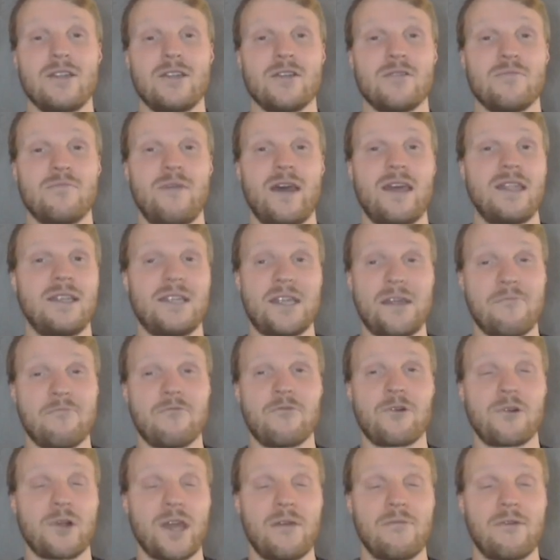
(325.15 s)
just bench him
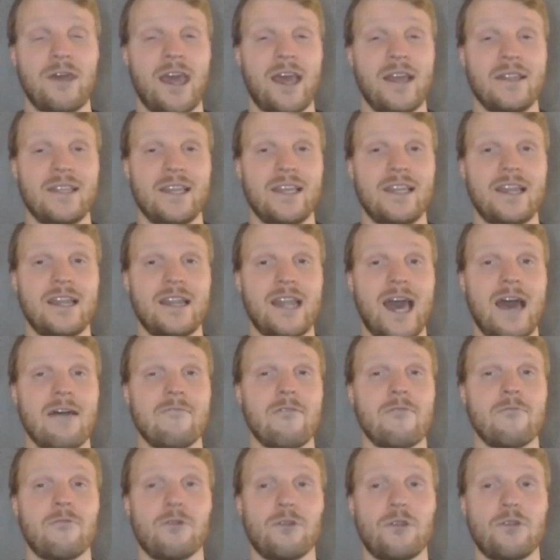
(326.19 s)
for game week 18 and have
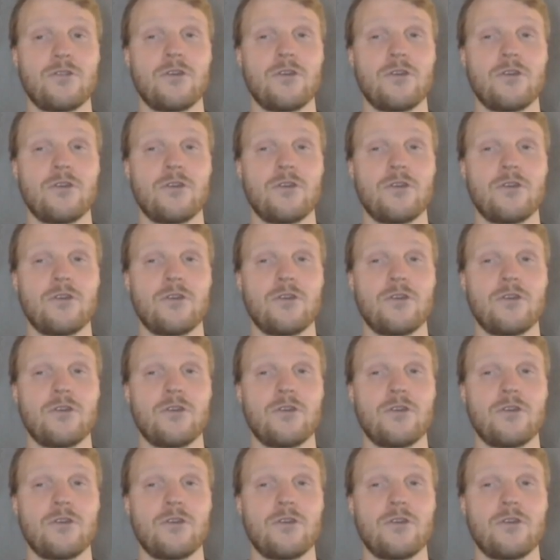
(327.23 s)
him for the